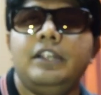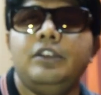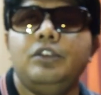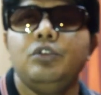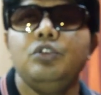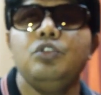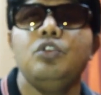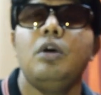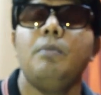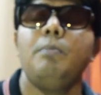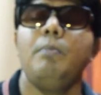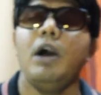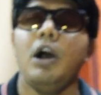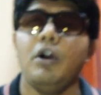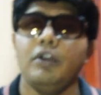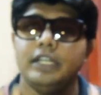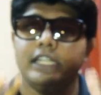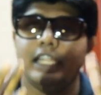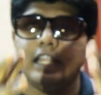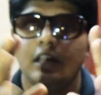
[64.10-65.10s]
to you
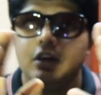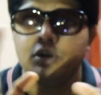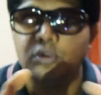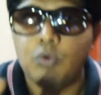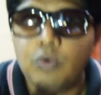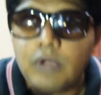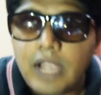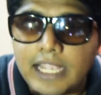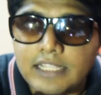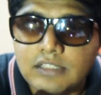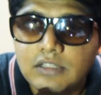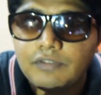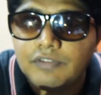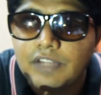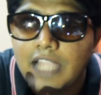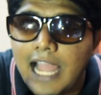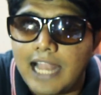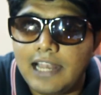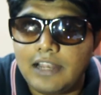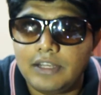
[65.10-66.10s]
about, there are two kinds
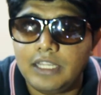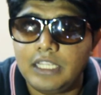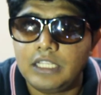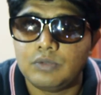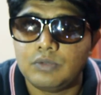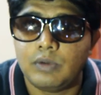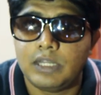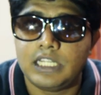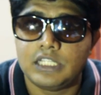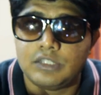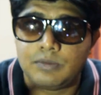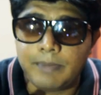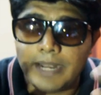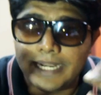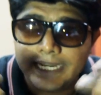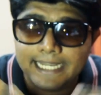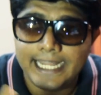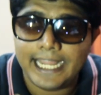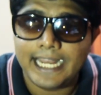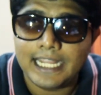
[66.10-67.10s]
of calories. One is
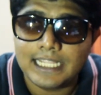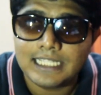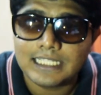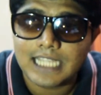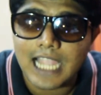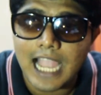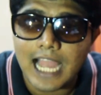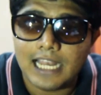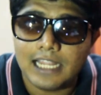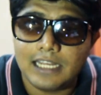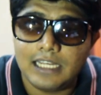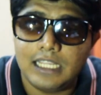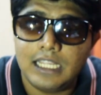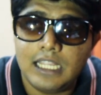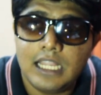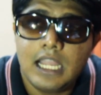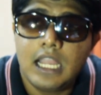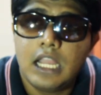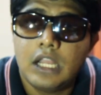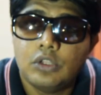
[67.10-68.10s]
maintenance calorie.
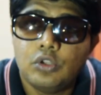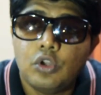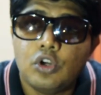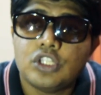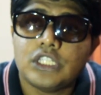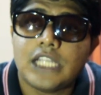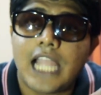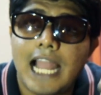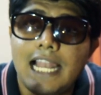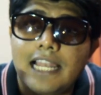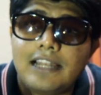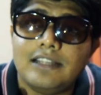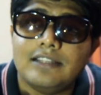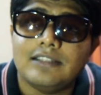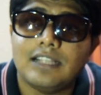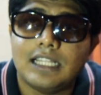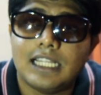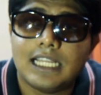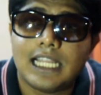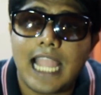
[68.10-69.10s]
Those
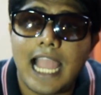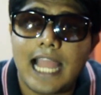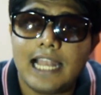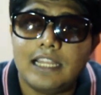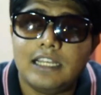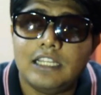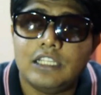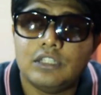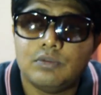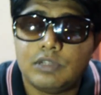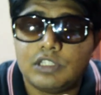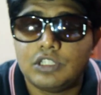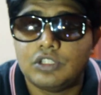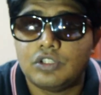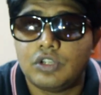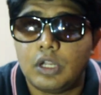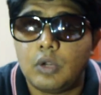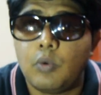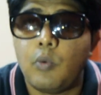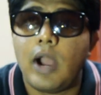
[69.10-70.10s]
calories are the calories which
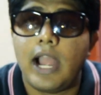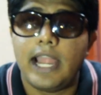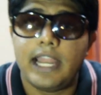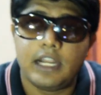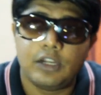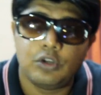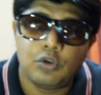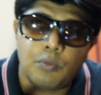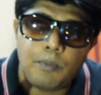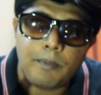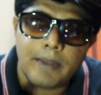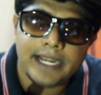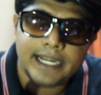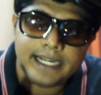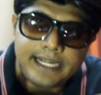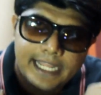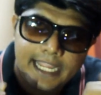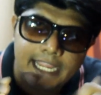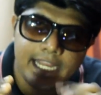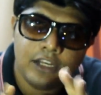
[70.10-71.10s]
is required to
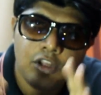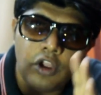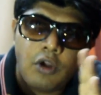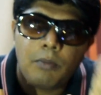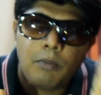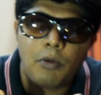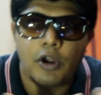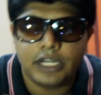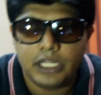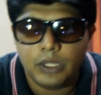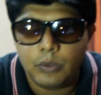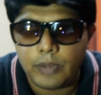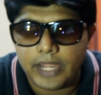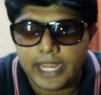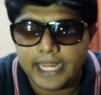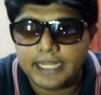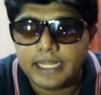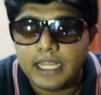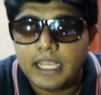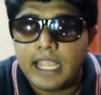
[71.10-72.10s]
maintain your body
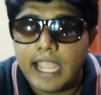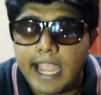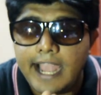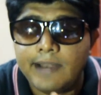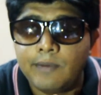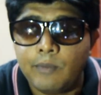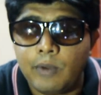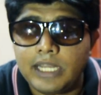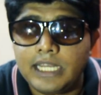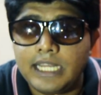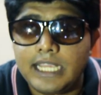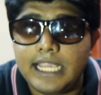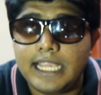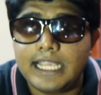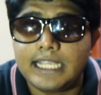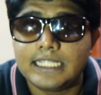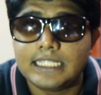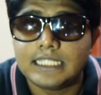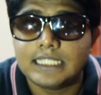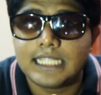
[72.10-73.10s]
weight, and one
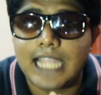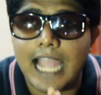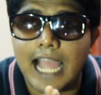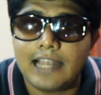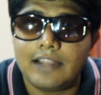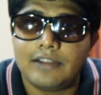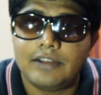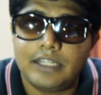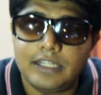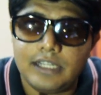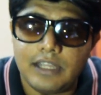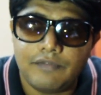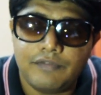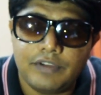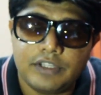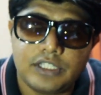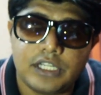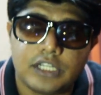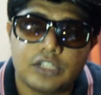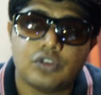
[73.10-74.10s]
is calorie
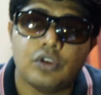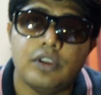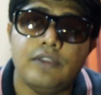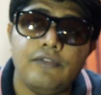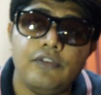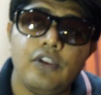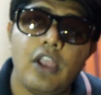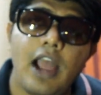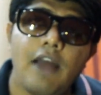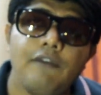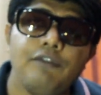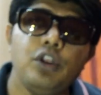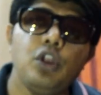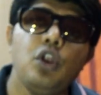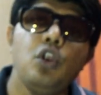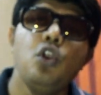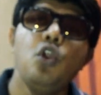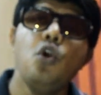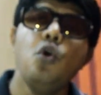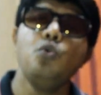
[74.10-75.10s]
deficit. So if you have to
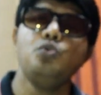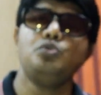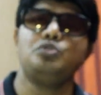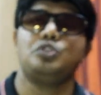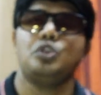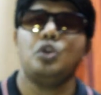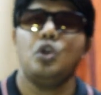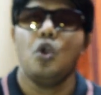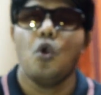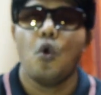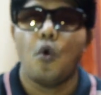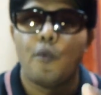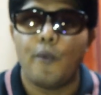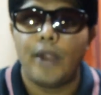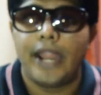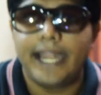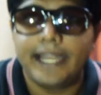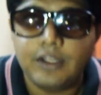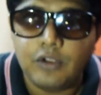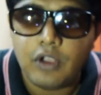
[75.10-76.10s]
lose
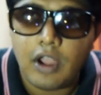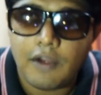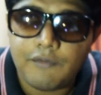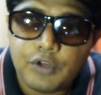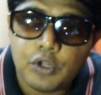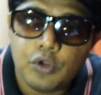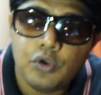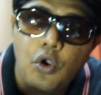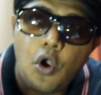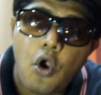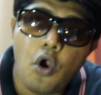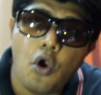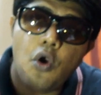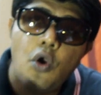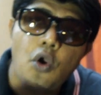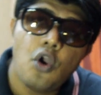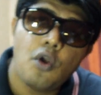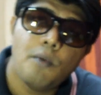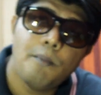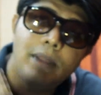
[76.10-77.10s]
weight, you have to
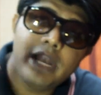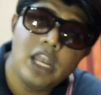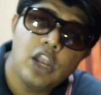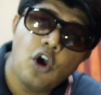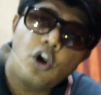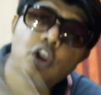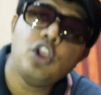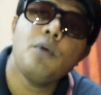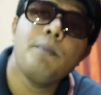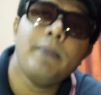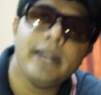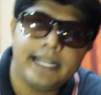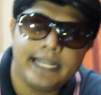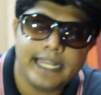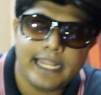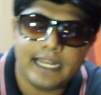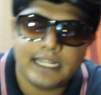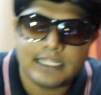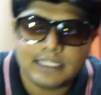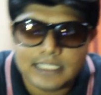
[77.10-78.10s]
go below your
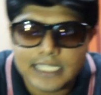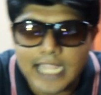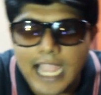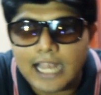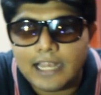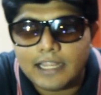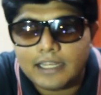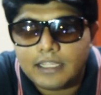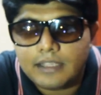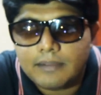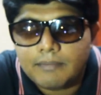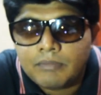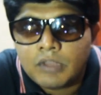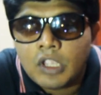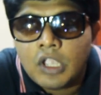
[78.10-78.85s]
maintenance calorie.